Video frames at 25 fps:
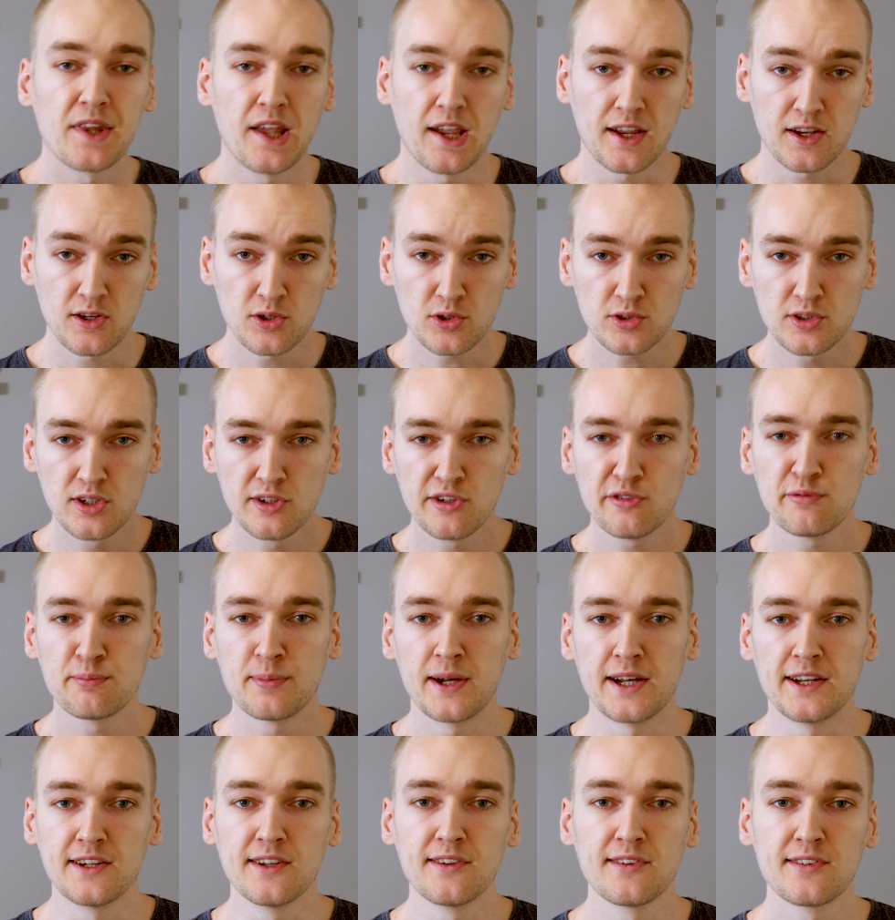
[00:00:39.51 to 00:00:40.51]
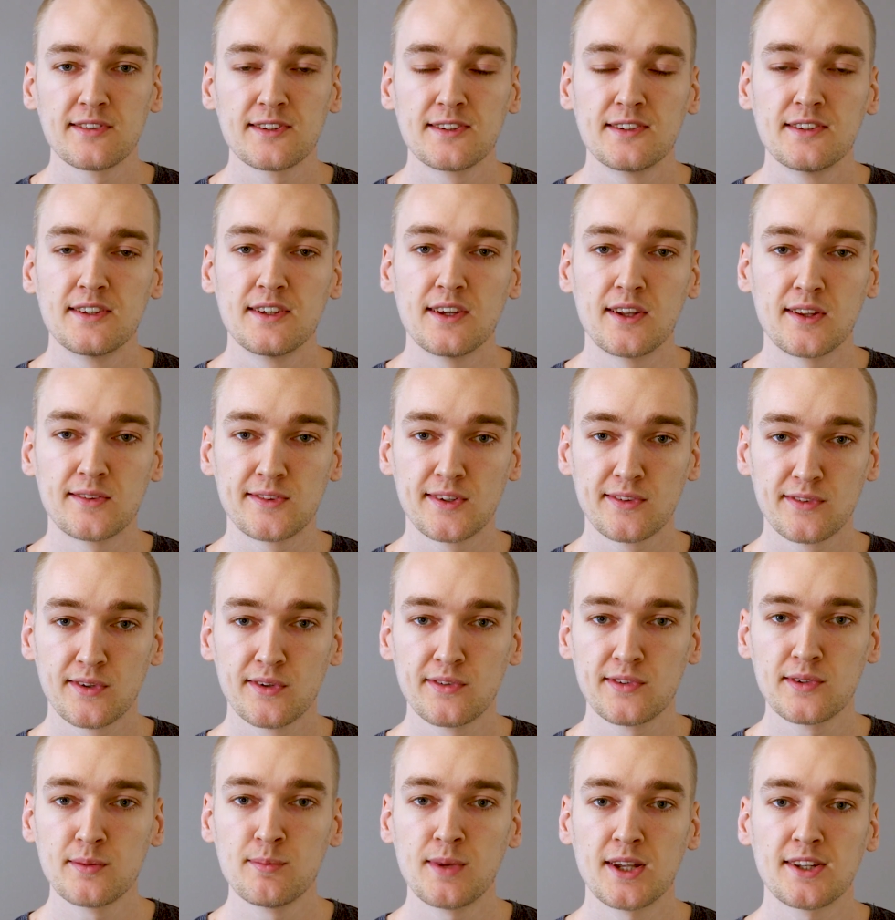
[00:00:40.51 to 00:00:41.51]
A cognitive bias is the
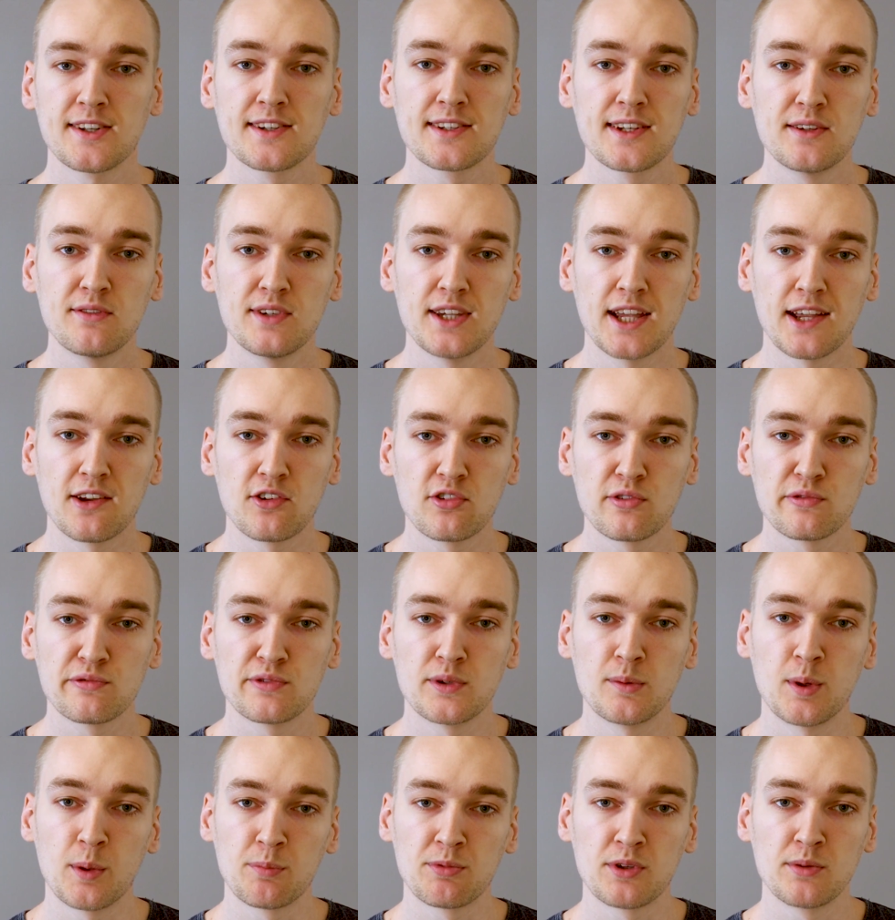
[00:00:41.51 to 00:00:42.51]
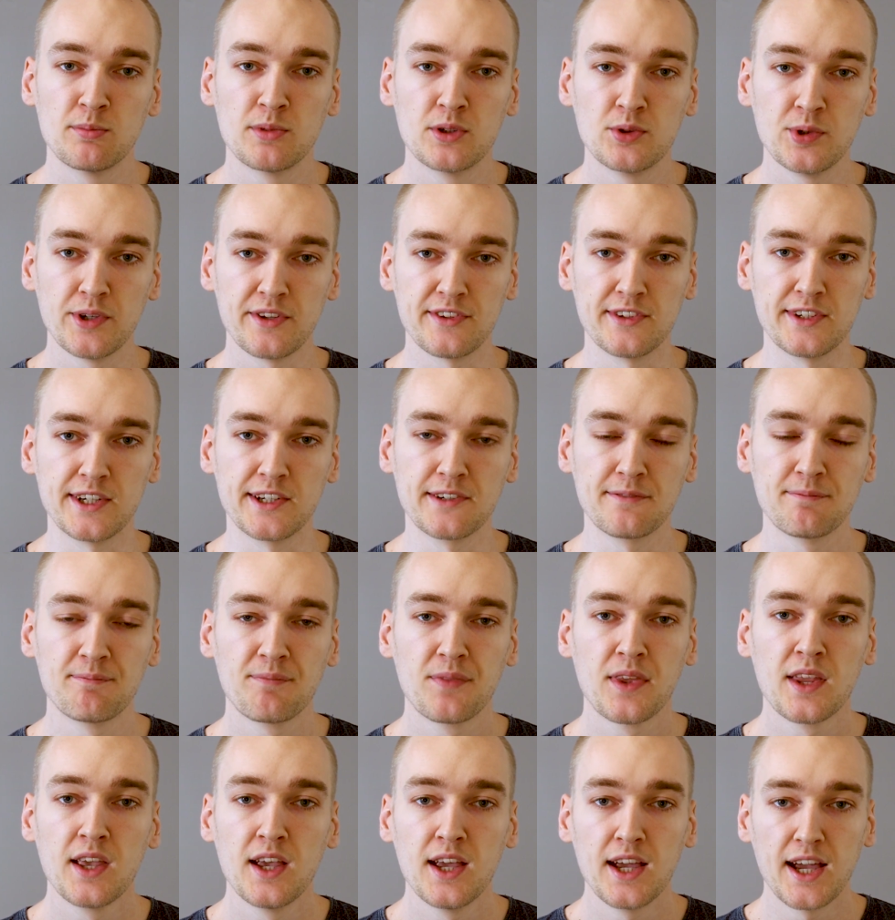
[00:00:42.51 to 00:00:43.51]
systematic deviation from optimal reasoning,
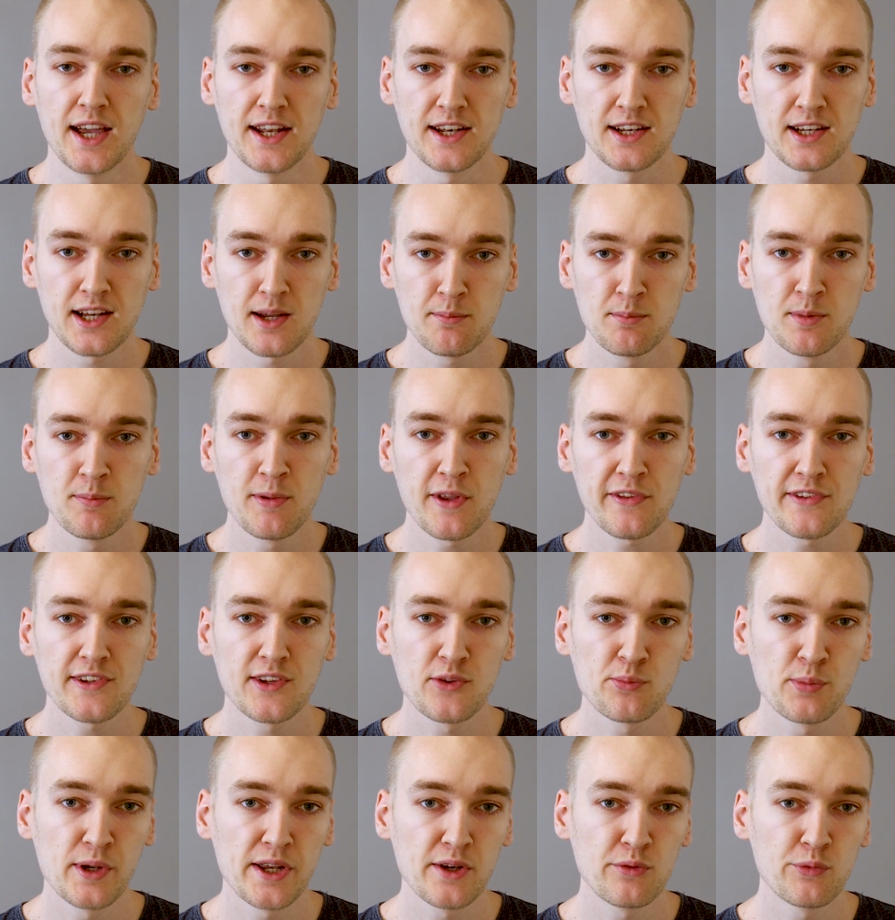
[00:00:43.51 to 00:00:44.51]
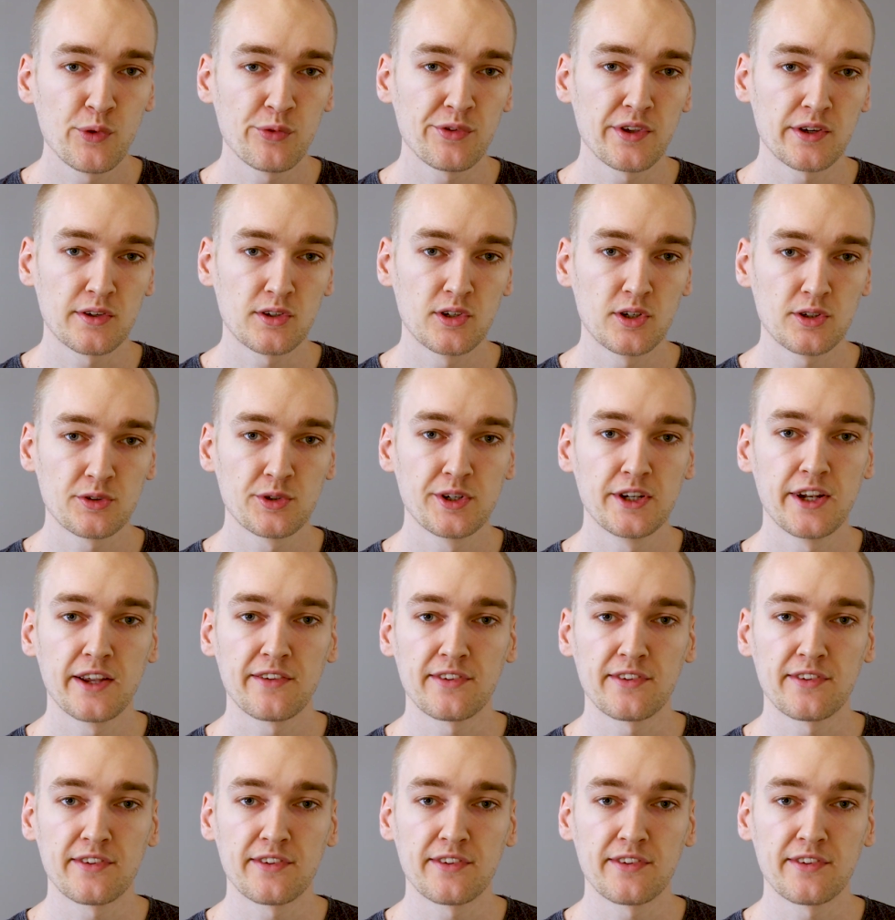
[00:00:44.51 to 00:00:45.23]
and it can be best explained with some concrete